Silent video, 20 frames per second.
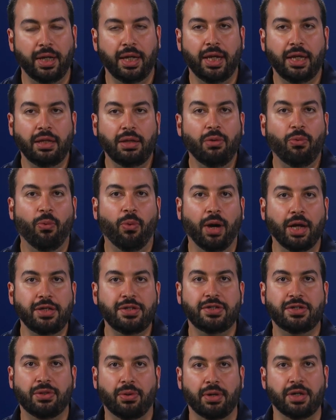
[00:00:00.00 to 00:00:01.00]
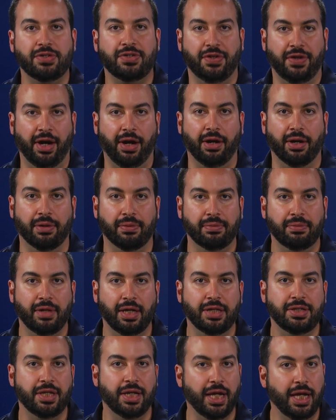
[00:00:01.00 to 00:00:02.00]
in the one store scenario,
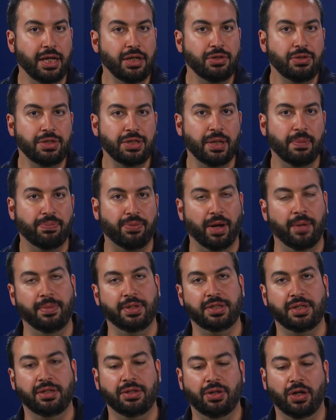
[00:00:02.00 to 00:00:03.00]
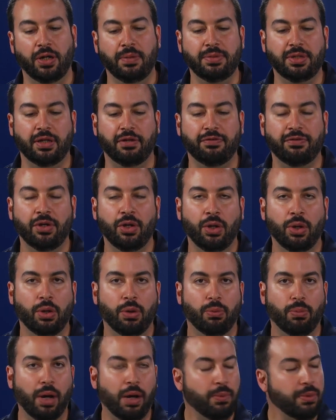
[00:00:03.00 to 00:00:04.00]
it's an interesting premise in terms of
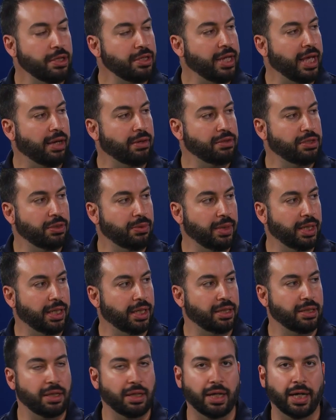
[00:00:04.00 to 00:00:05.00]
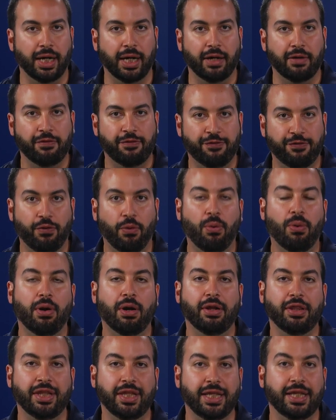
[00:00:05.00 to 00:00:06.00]
what we're now doing
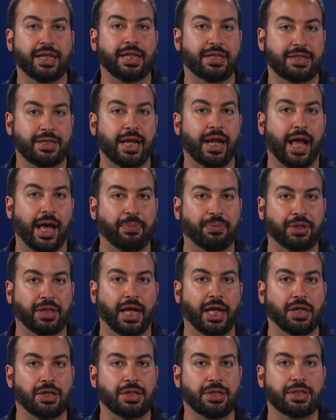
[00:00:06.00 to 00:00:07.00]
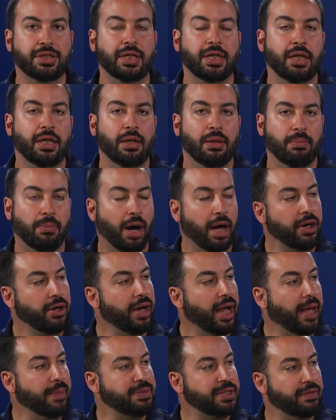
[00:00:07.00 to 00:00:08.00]
for the set applications. Modern
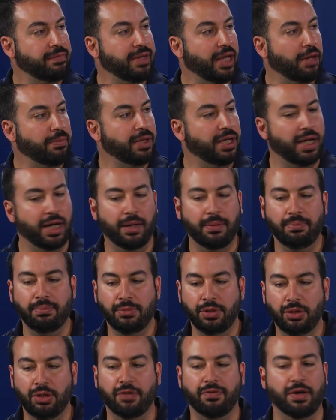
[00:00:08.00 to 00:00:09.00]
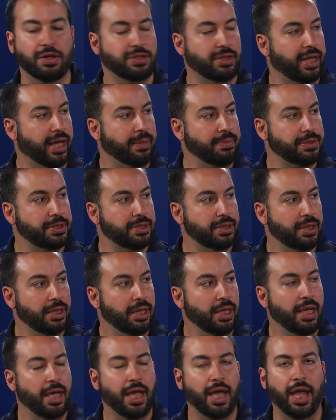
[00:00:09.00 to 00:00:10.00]
apps have now become universal apps.
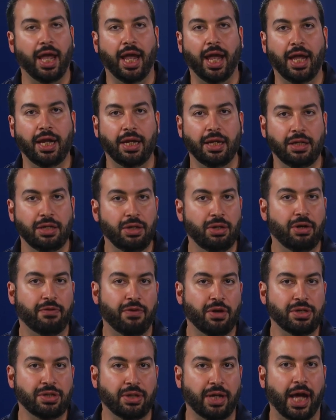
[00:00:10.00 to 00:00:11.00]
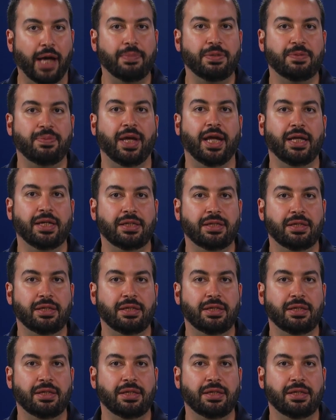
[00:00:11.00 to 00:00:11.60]
And in the universal app space,